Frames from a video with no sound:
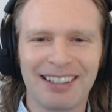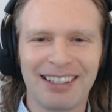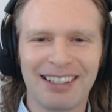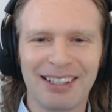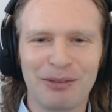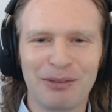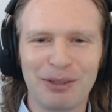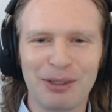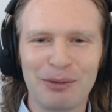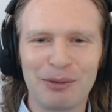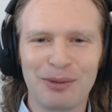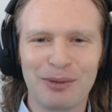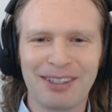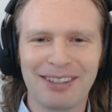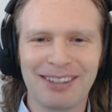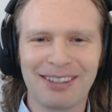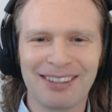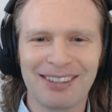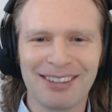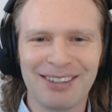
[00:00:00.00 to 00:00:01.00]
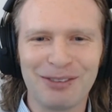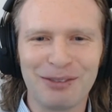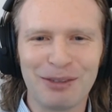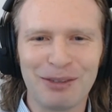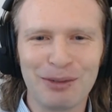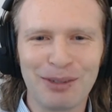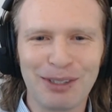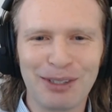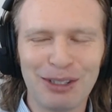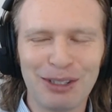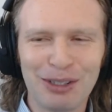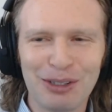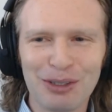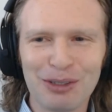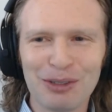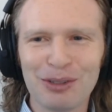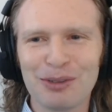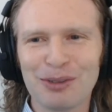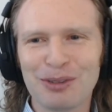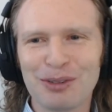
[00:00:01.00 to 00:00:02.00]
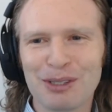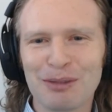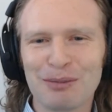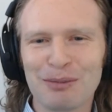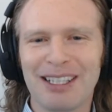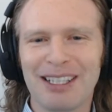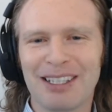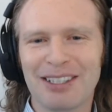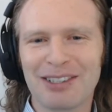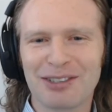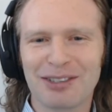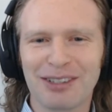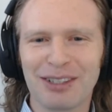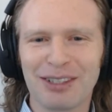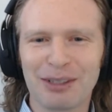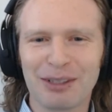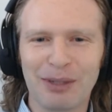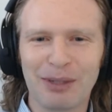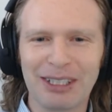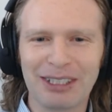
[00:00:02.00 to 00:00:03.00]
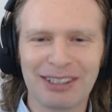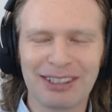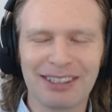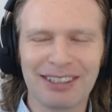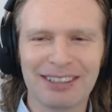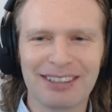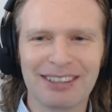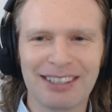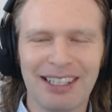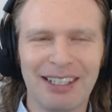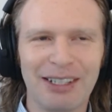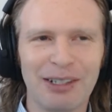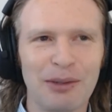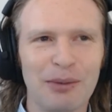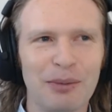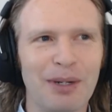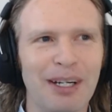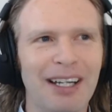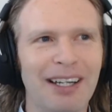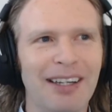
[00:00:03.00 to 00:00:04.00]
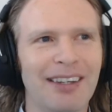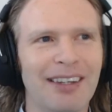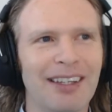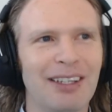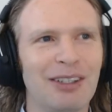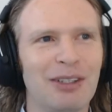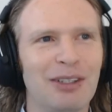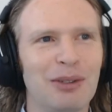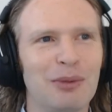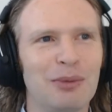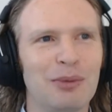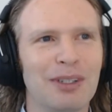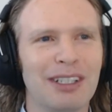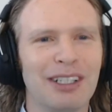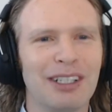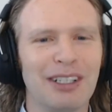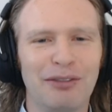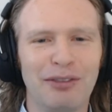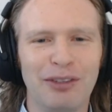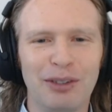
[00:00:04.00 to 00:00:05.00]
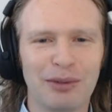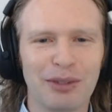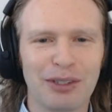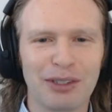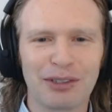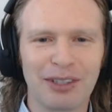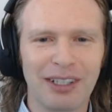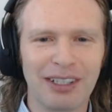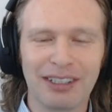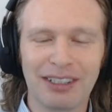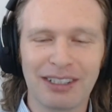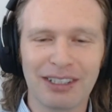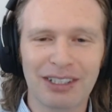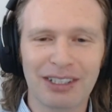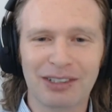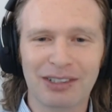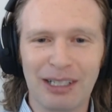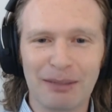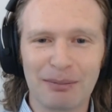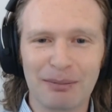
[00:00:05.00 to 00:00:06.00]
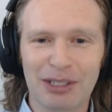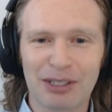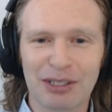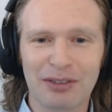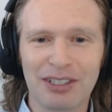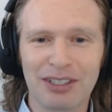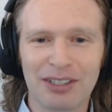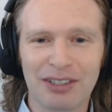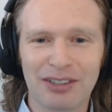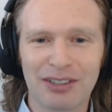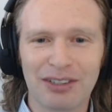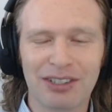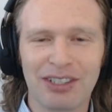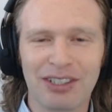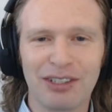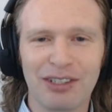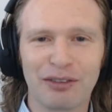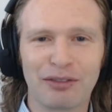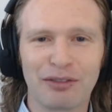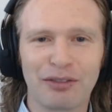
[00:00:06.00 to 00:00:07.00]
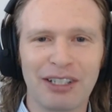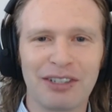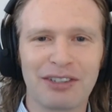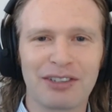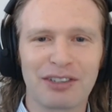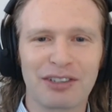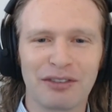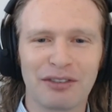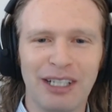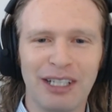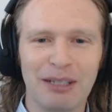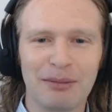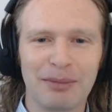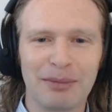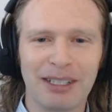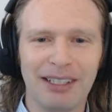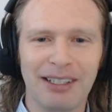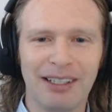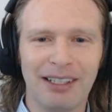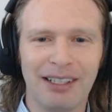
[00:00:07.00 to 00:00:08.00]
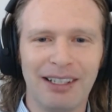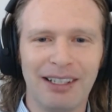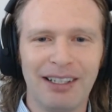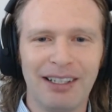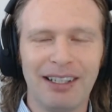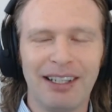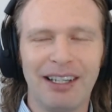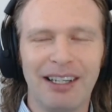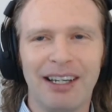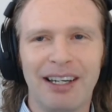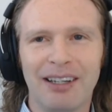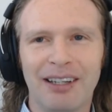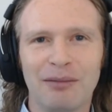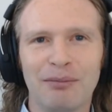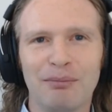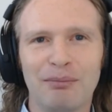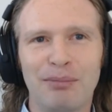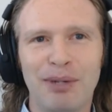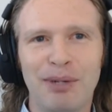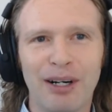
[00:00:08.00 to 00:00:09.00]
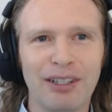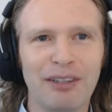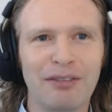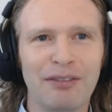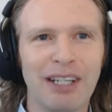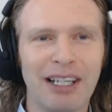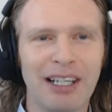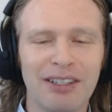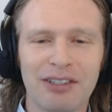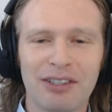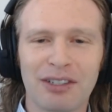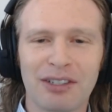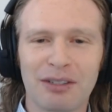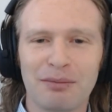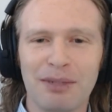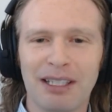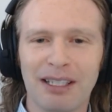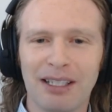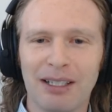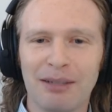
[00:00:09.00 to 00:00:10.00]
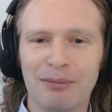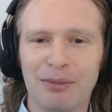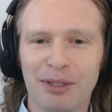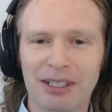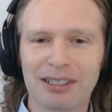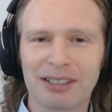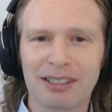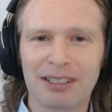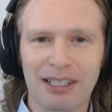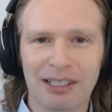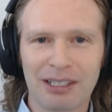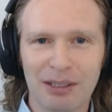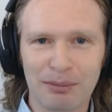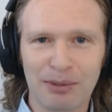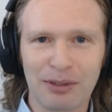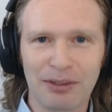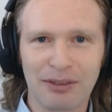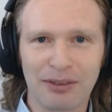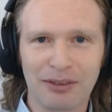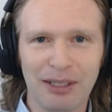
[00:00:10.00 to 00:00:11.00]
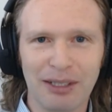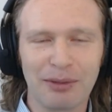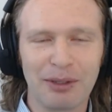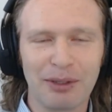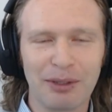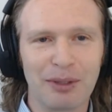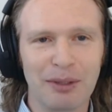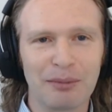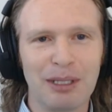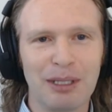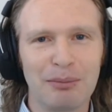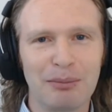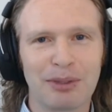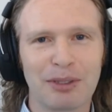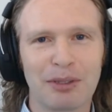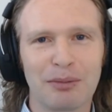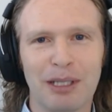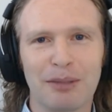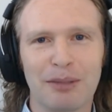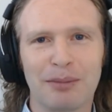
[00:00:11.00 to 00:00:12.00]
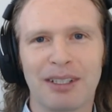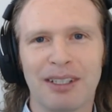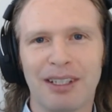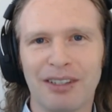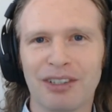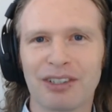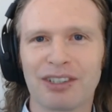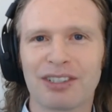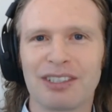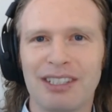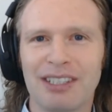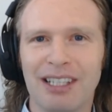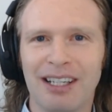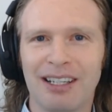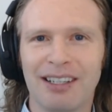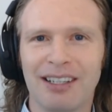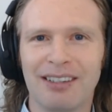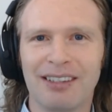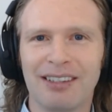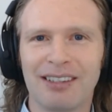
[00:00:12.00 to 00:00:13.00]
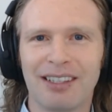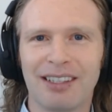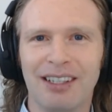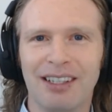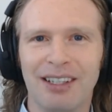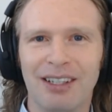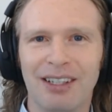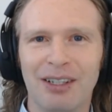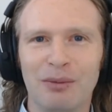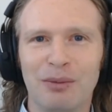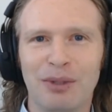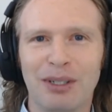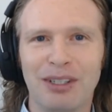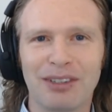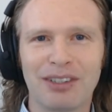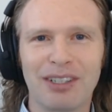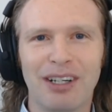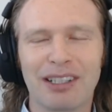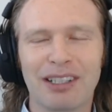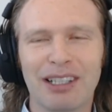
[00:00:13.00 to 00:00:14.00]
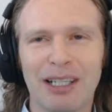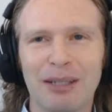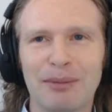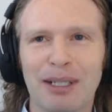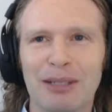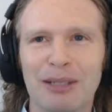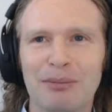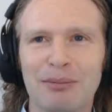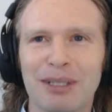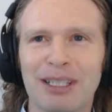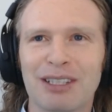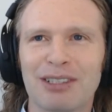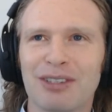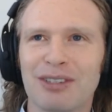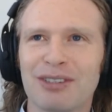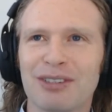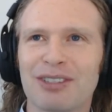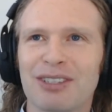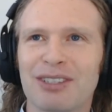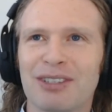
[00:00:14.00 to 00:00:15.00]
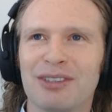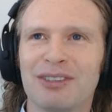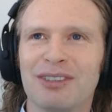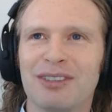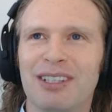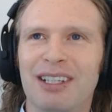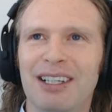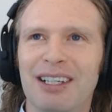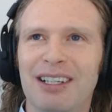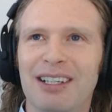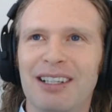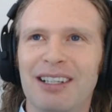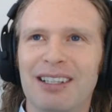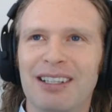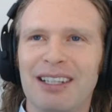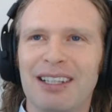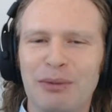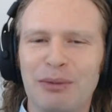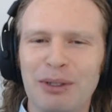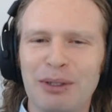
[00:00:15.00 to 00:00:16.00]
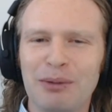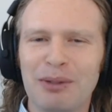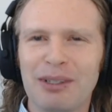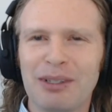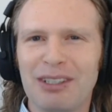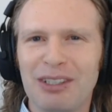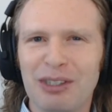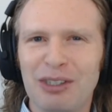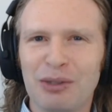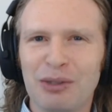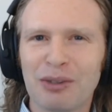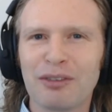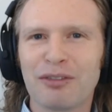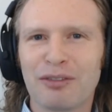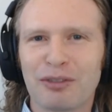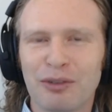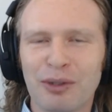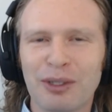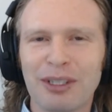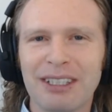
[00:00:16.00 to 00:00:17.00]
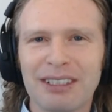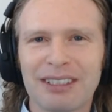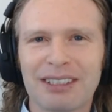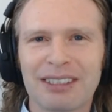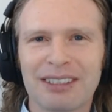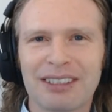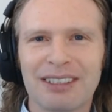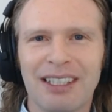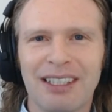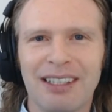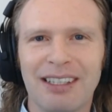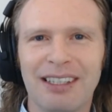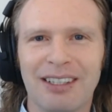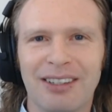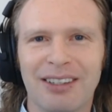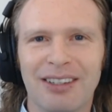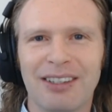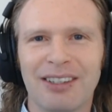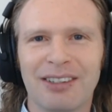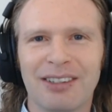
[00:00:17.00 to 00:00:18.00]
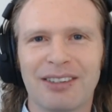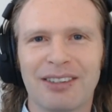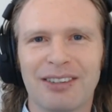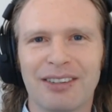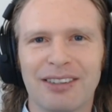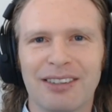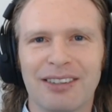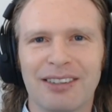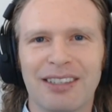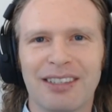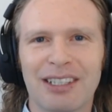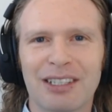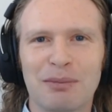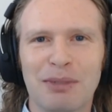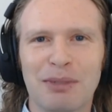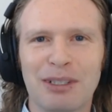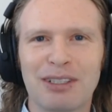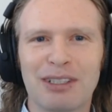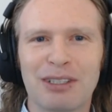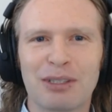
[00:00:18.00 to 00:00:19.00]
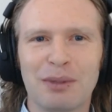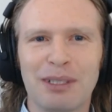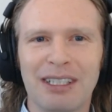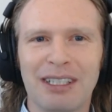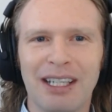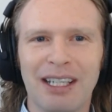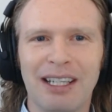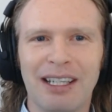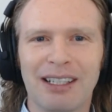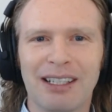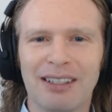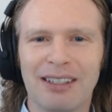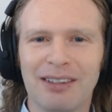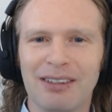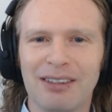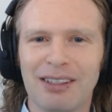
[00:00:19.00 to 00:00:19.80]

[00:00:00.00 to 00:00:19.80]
Like, we want you to be answering the questions in a way that you would if you were trying to describe this research to your friends or family. And part of that is just making it more accessible, right? We want people to be able to understand what you're talking about, but it's also like, we want your voice in the article as much as we can.